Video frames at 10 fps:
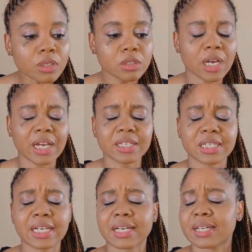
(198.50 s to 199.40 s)
So I
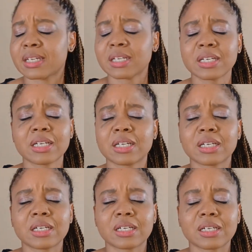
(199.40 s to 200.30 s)
actually had
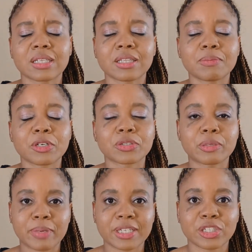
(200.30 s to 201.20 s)
the most
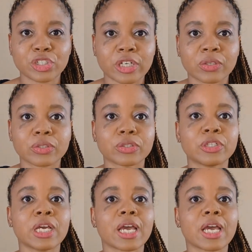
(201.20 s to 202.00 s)
amazing childhood.